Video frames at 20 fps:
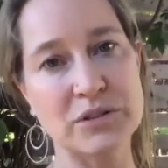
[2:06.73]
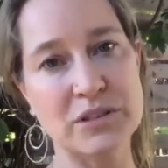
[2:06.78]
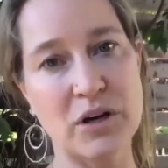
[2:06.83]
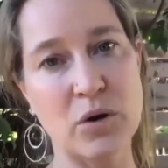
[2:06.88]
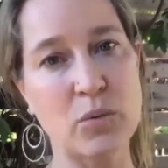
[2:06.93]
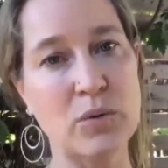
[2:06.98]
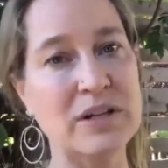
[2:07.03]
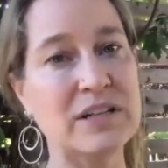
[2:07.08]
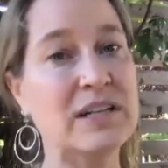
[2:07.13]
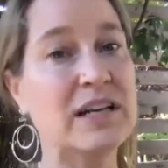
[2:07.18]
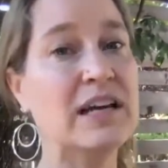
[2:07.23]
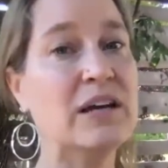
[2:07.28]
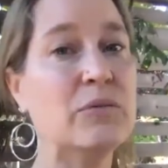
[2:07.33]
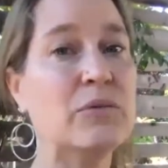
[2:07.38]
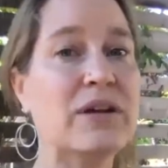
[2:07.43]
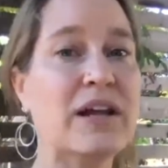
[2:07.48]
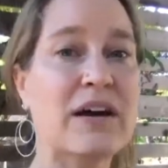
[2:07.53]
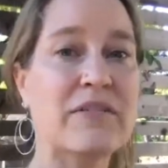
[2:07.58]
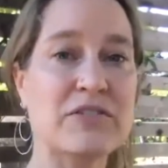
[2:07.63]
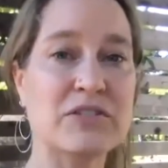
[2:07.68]
A wind heat would
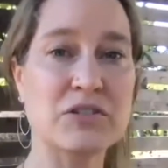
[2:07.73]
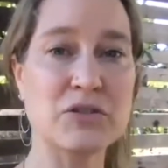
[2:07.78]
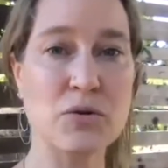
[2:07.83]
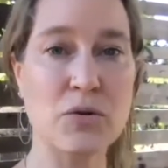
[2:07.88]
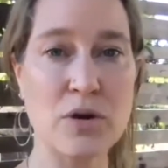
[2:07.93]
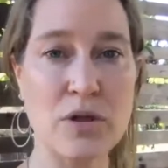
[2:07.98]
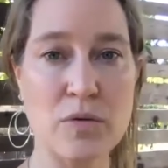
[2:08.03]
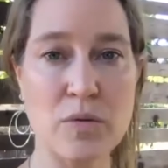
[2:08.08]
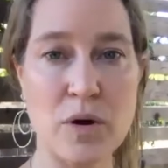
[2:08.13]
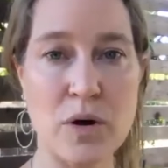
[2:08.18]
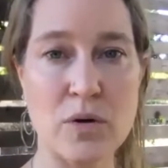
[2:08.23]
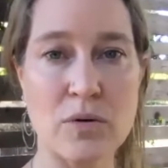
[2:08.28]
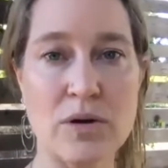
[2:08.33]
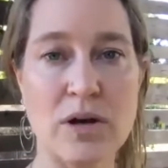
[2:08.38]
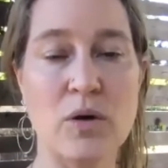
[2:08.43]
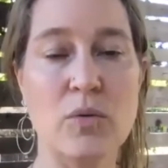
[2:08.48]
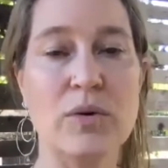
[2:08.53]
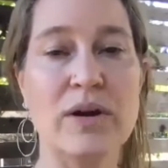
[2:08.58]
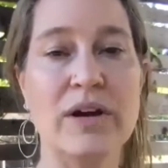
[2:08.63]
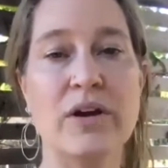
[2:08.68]
have a sore throat, a
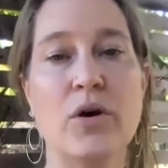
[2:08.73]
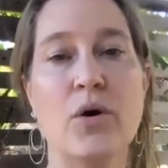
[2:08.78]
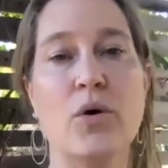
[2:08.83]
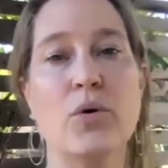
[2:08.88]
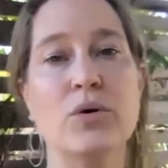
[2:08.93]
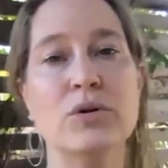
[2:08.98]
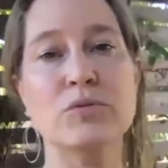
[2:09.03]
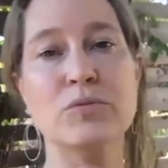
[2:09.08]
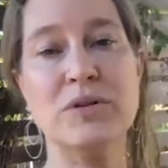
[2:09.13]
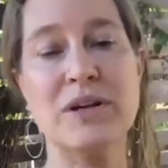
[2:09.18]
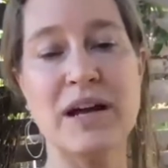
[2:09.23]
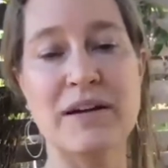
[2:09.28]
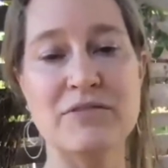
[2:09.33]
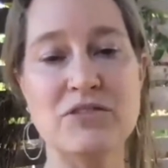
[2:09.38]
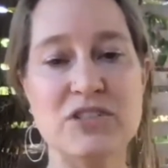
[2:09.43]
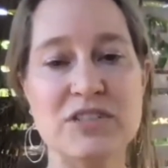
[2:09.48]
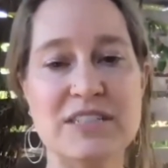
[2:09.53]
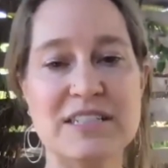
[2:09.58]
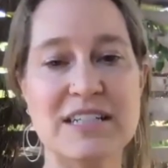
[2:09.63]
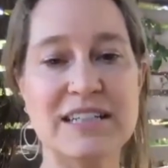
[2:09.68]
wind cold would have
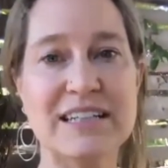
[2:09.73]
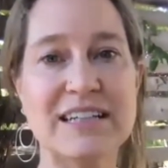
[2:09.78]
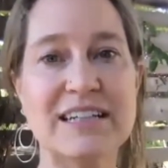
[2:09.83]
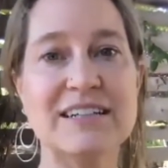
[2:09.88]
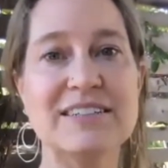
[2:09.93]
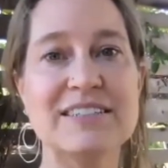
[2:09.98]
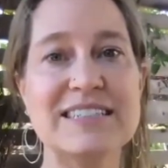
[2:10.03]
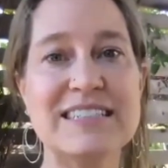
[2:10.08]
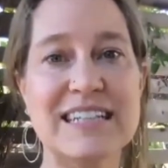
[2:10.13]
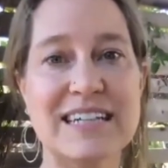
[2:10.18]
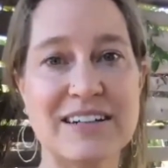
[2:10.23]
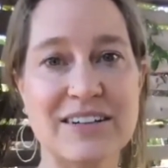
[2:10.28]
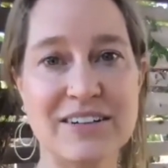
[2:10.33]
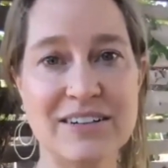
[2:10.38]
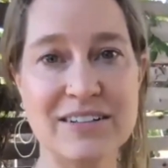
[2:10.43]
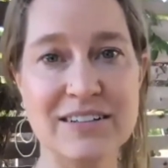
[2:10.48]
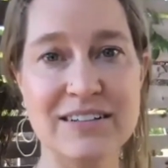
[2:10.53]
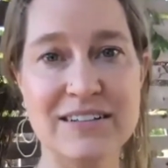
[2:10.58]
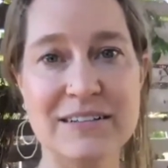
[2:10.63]
just a little tickle.